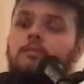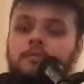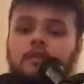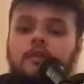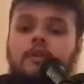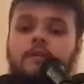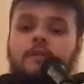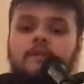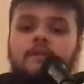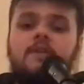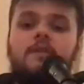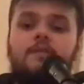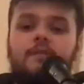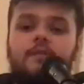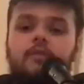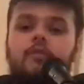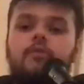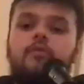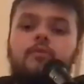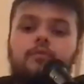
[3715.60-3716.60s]
was looking for
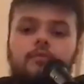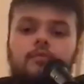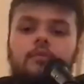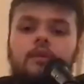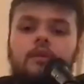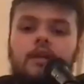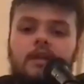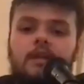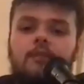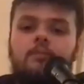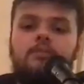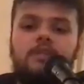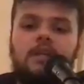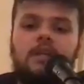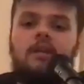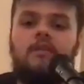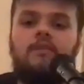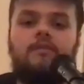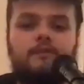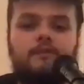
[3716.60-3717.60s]
something new, and he was
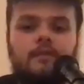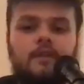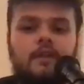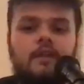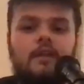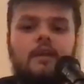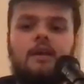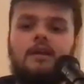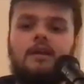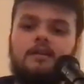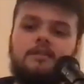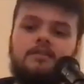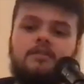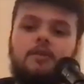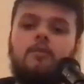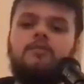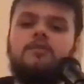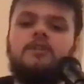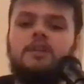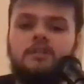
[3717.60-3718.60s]
kind of
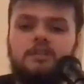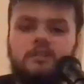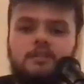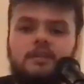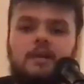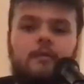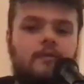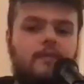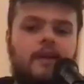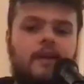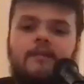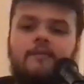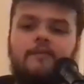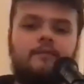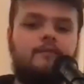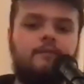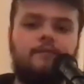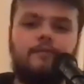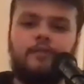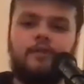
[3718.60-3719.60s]
soul searching, like, without
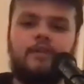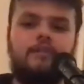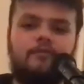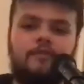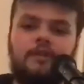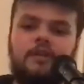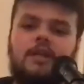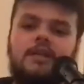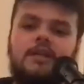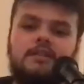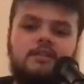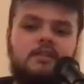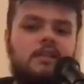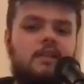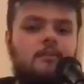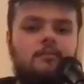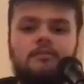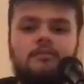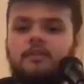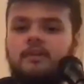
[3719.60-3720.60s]
even fully realizing that
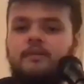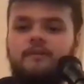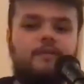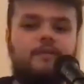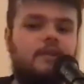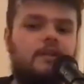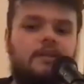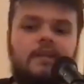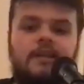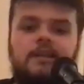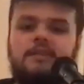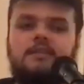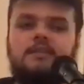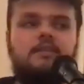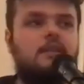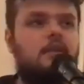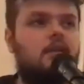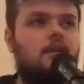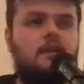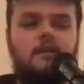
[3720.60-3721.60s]
he was looking for the
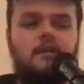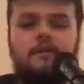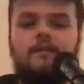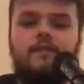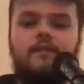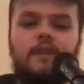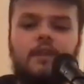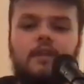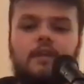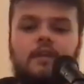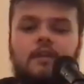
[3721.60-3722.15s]
next thing,